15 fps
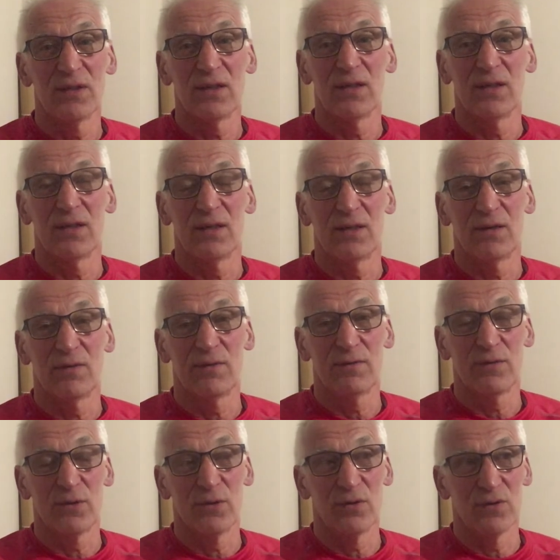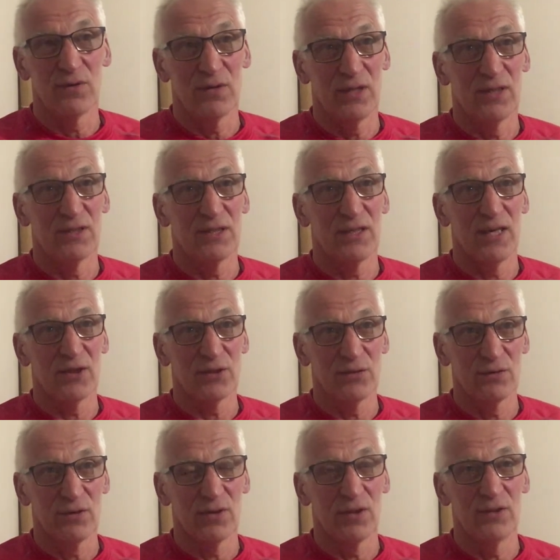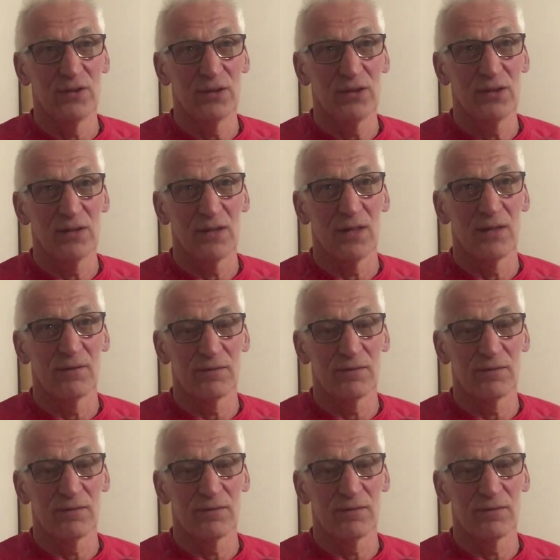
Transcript: Uh, four international crews uh,